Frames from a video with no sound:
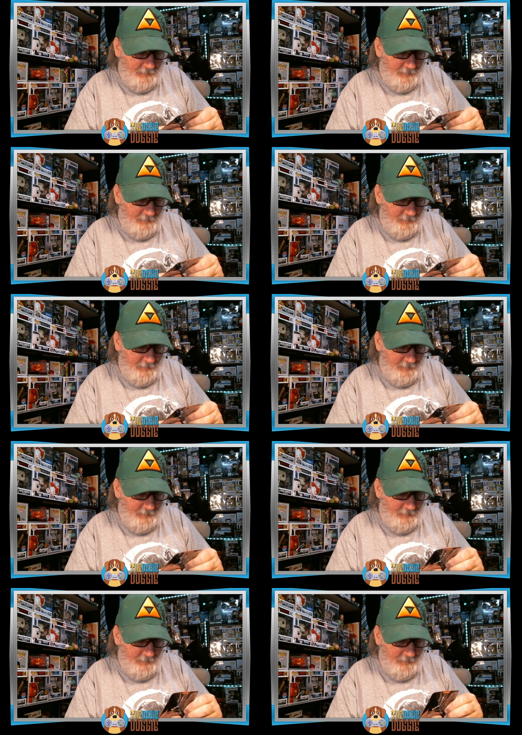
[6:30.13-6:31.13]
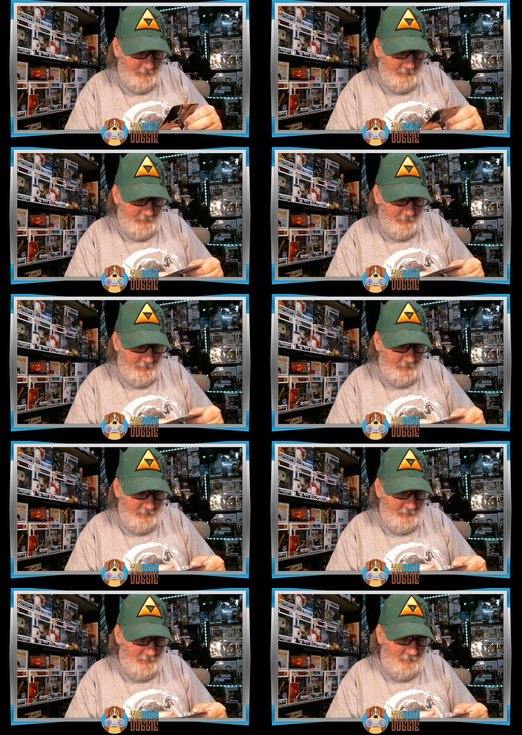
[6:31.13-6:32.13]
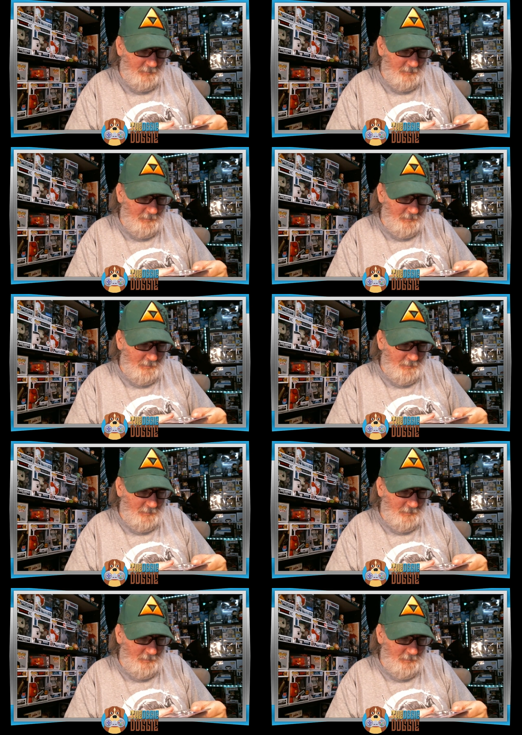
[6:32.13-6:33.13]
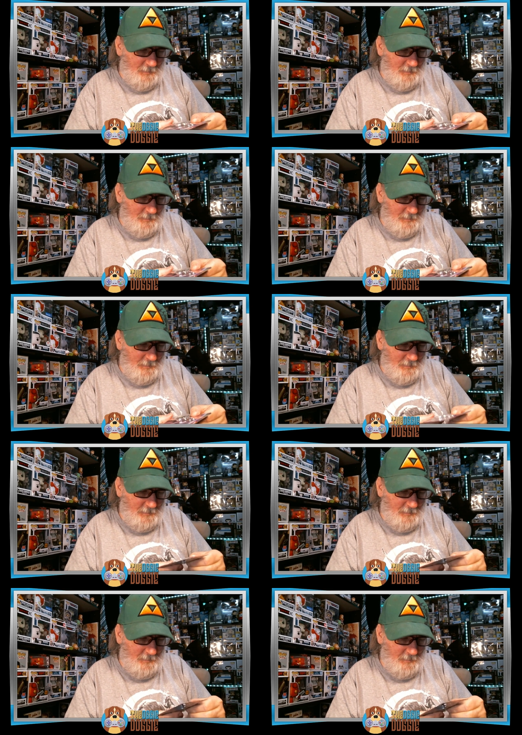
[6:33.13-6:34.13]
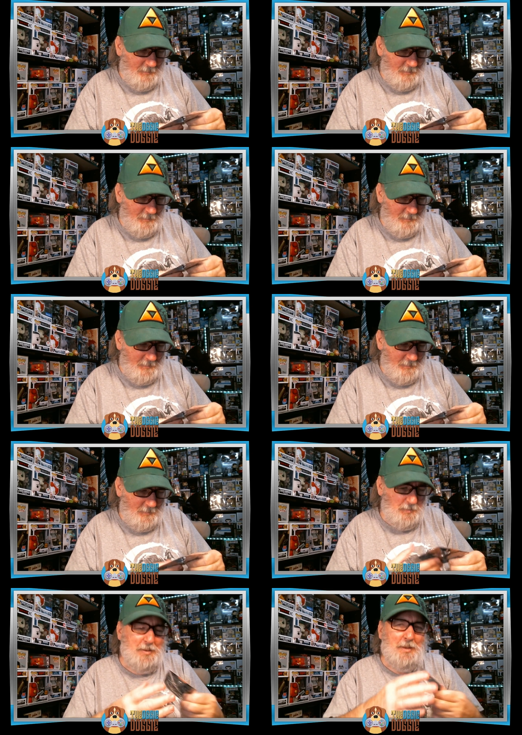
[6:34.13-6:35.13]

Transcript: (silence)